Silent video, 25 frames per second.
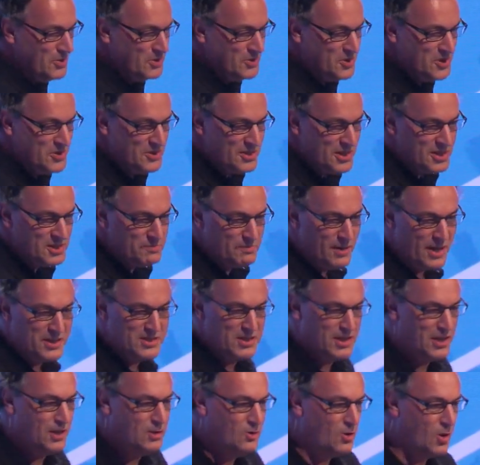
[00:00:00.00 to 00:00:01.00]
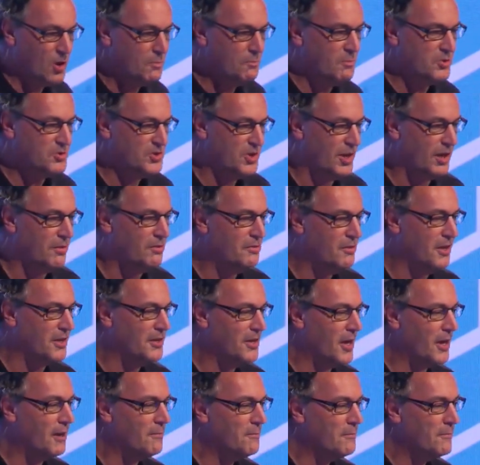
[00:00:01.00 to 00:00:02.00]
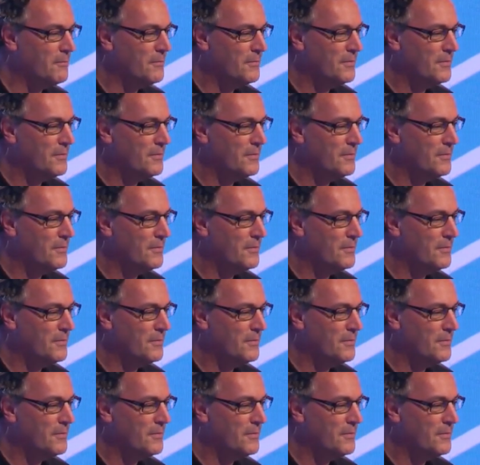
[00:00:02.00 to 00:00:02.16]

because it's basically called machine thinking.